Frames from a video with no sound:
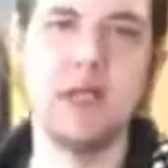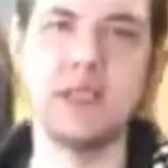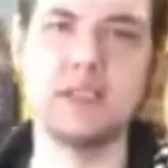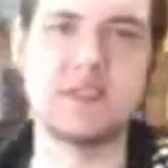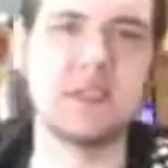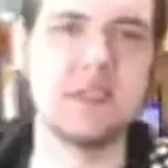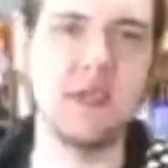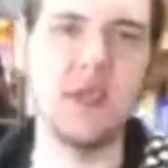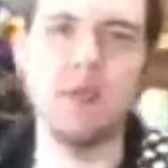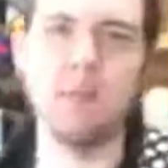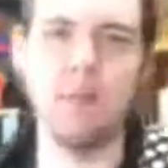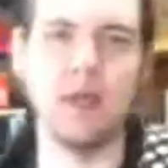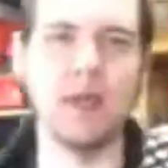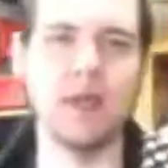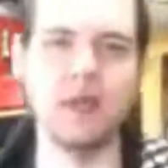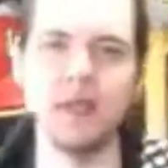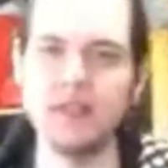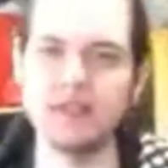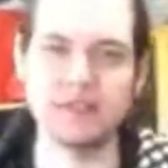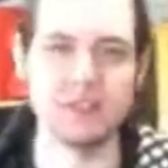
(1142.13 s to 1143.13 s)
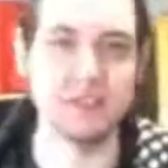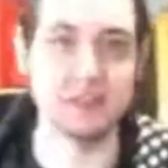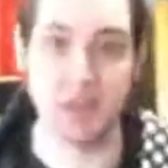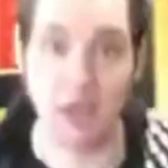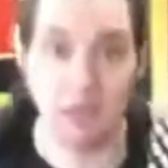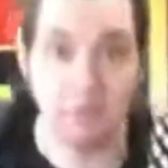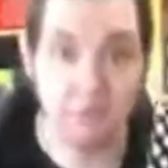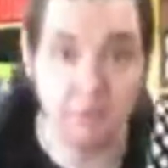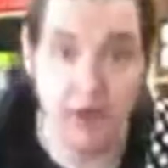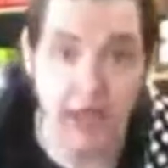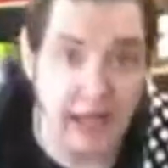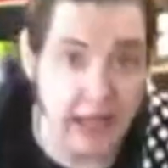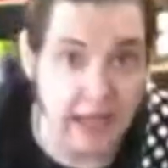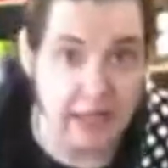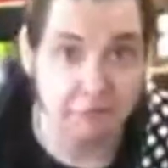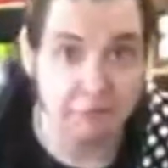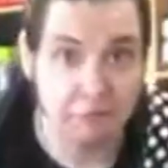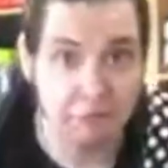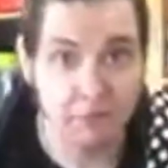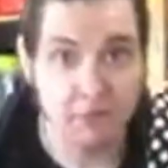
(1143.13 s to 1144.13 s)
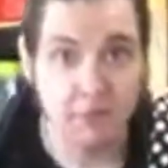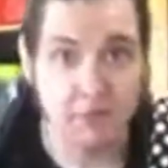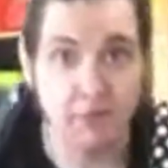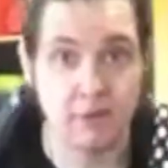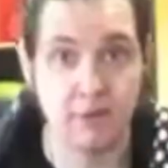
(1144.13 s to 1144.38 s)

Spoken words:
It's a tough life.